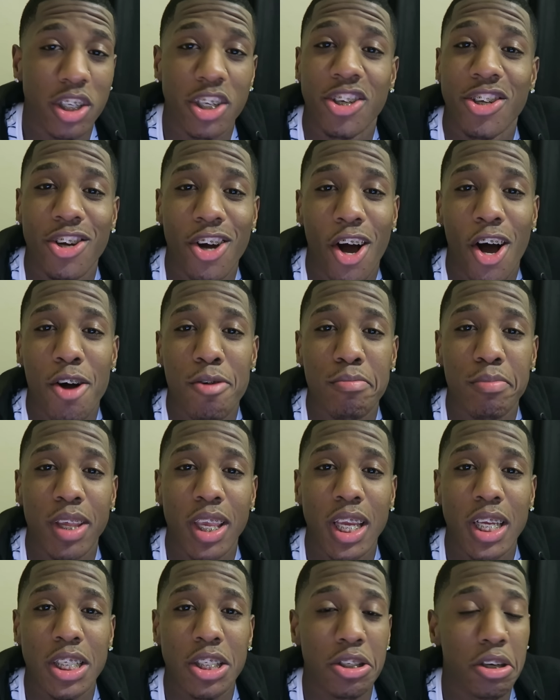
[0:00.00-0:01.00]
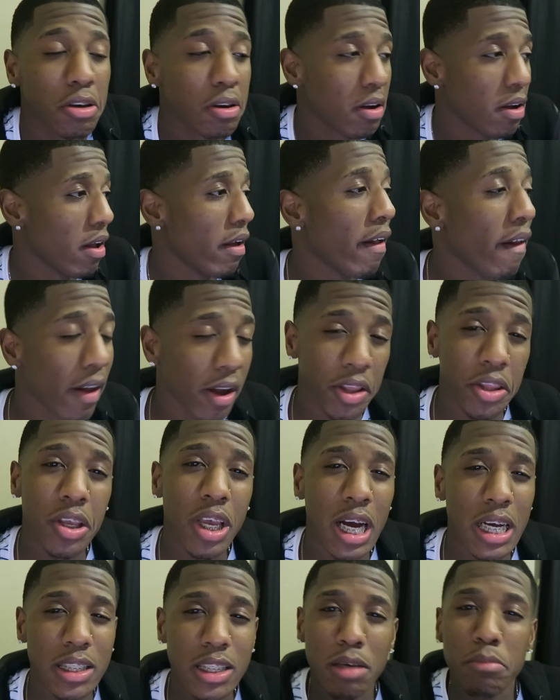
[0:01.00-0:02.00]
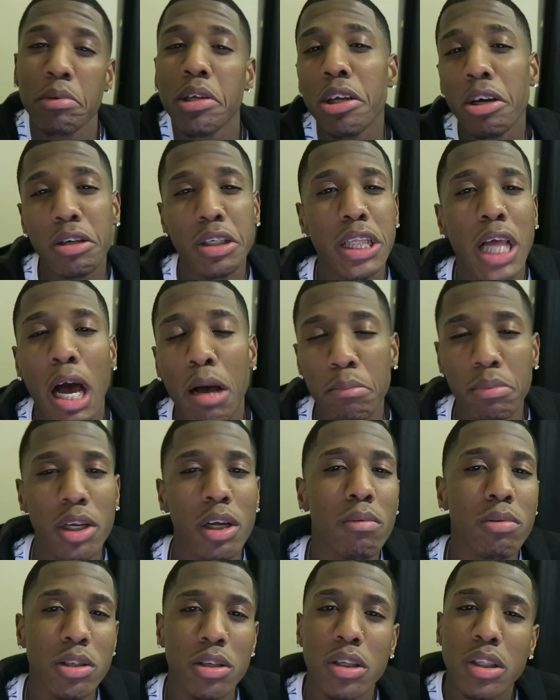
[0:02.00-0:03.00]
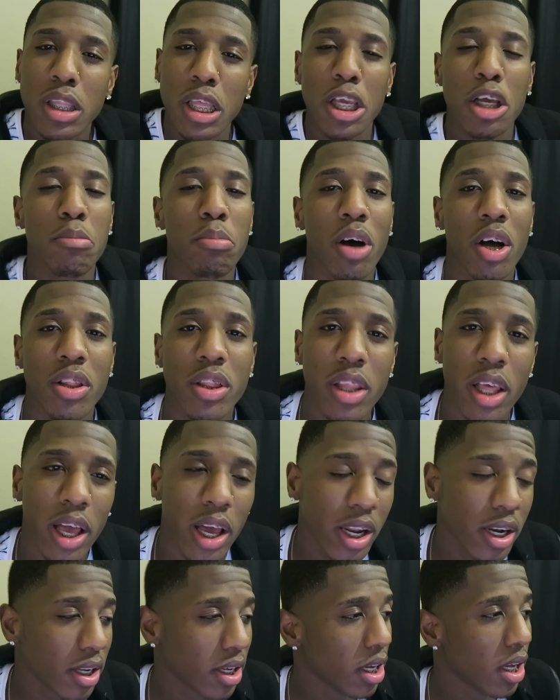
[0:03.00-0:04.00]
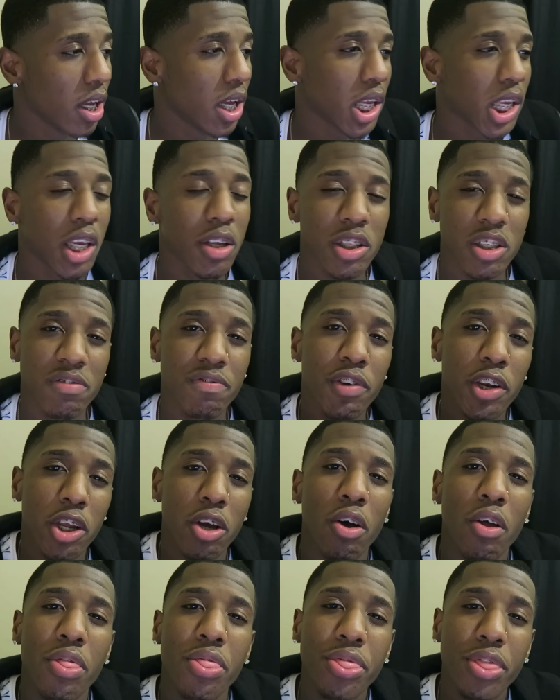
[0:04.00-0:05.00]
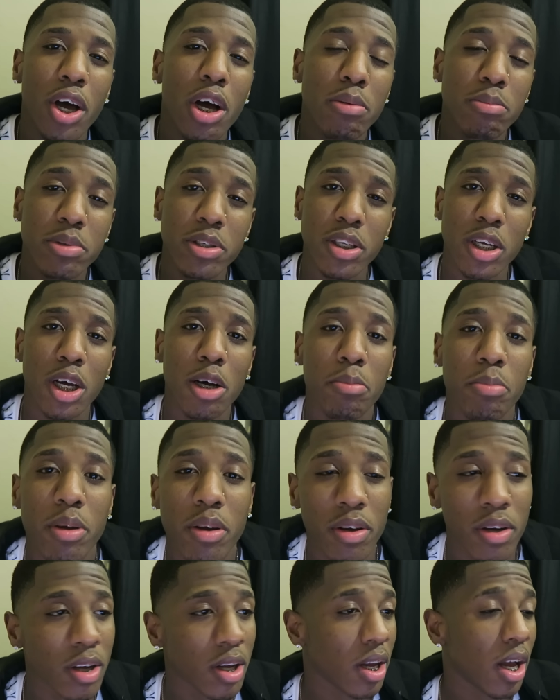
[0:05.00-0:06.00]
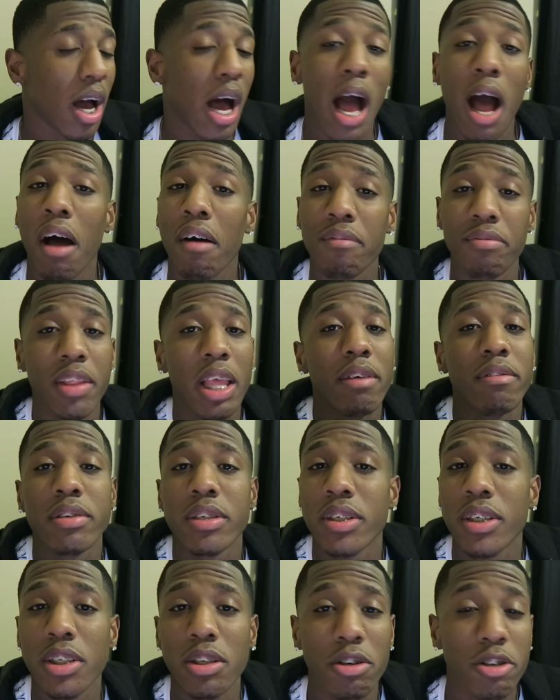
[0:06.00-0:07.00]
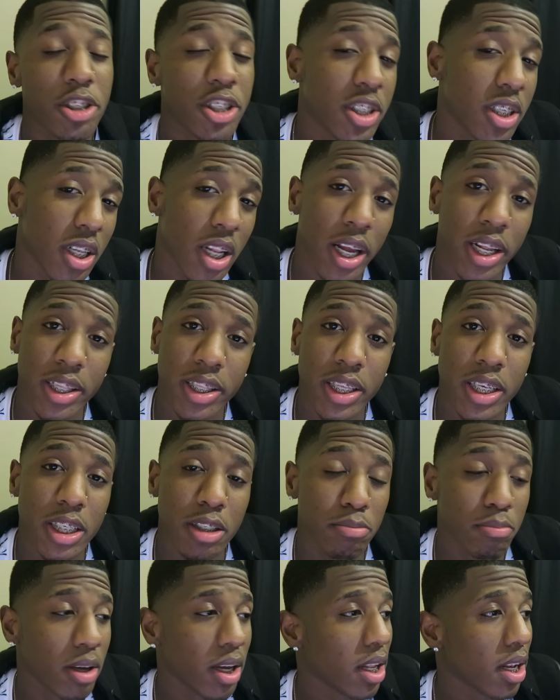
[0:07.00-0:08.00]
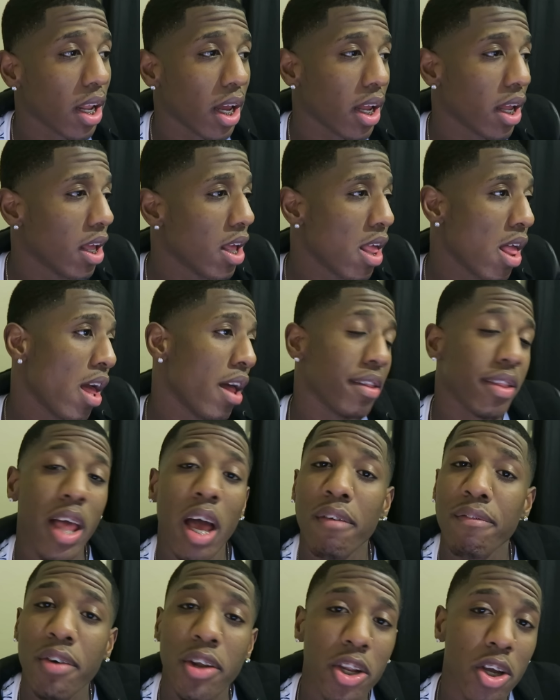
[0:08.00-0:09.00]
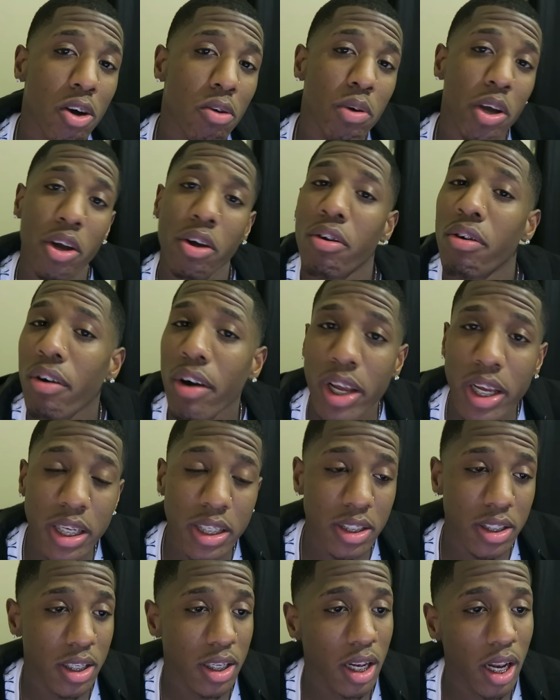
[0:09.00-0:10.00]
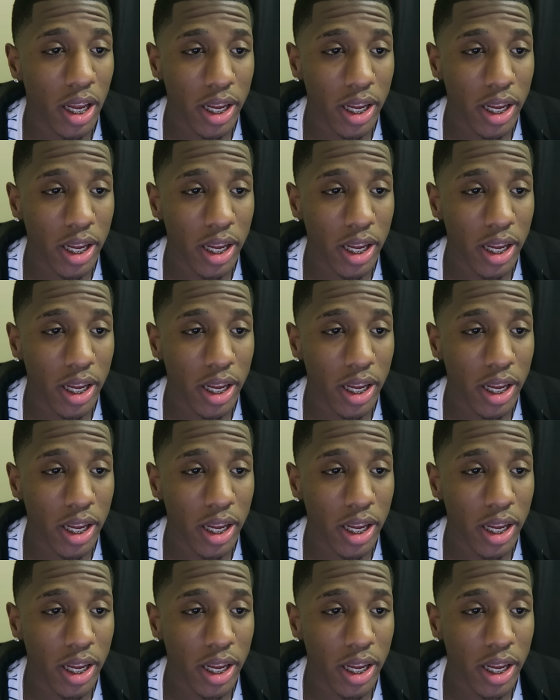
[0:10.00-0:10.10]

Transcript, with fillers: You know what I mean? So, you guys let me know down below what you think about that. Give this video a thumbs up. I've never seen no shit like this, man. Like, that video went crazy.